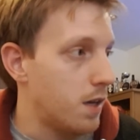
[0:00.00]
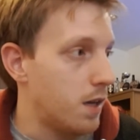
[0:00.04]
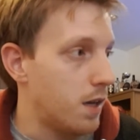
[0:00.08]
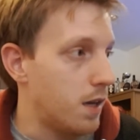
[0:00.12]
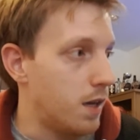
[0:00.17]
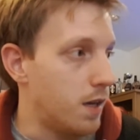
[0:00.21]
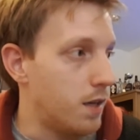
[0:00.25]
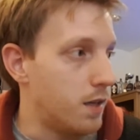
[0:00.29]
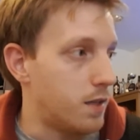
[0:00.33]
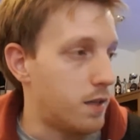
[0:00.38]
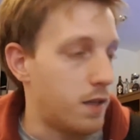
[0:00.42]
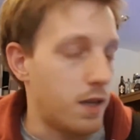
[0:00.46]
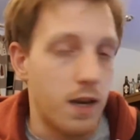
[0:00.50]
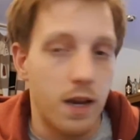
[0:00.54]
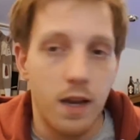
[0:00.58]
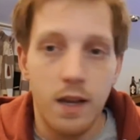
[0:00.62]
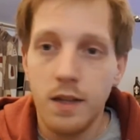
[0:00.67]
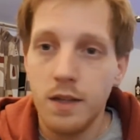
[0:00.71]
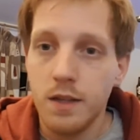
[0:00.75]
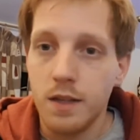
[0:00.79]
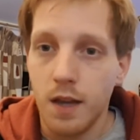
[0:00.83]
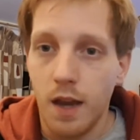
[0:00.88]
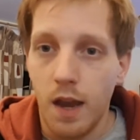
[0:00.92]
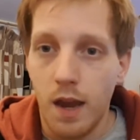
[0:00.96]
is the
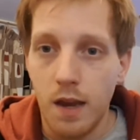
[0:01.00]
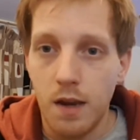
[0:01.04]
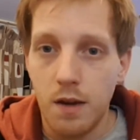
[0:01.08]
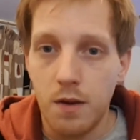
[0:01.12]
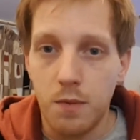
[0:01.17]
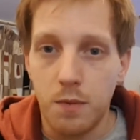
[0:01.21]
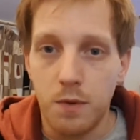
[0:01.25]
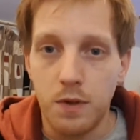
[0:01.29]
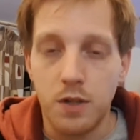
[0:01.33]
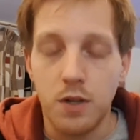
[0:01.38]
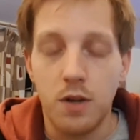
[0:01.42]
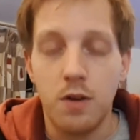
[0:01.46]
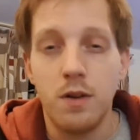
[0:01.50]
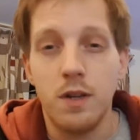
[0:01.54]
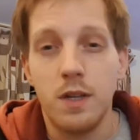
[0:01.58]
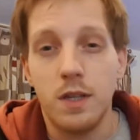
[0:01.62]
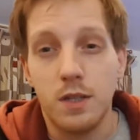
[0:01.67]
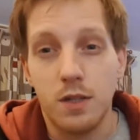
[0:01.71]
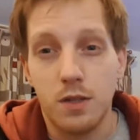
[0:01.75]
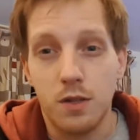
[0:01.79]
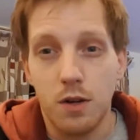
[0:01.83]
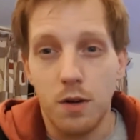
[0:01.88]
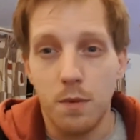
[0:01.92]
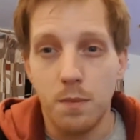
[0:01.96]
intake, which only
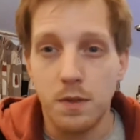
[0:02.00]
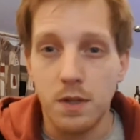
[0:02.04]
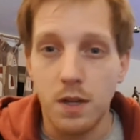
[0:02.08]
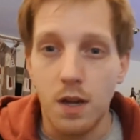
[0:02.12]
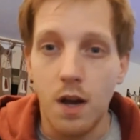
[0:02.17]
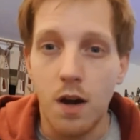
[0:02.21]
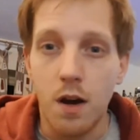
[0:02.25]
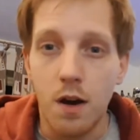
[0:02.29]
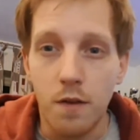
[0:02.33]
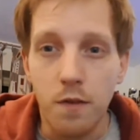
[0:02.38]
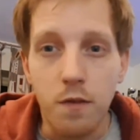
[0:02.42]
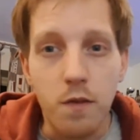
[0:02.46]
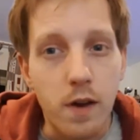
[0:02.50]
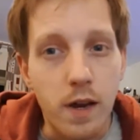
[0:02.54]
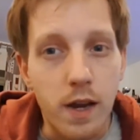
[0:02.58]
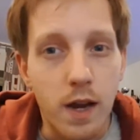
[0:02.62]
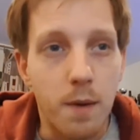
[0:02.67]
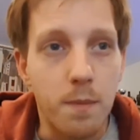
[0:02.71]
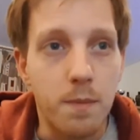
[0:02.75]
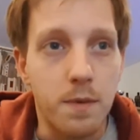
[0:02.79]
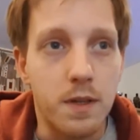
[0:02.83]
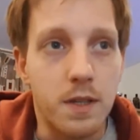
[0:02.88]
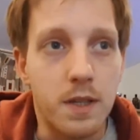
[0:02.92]
stops halfway up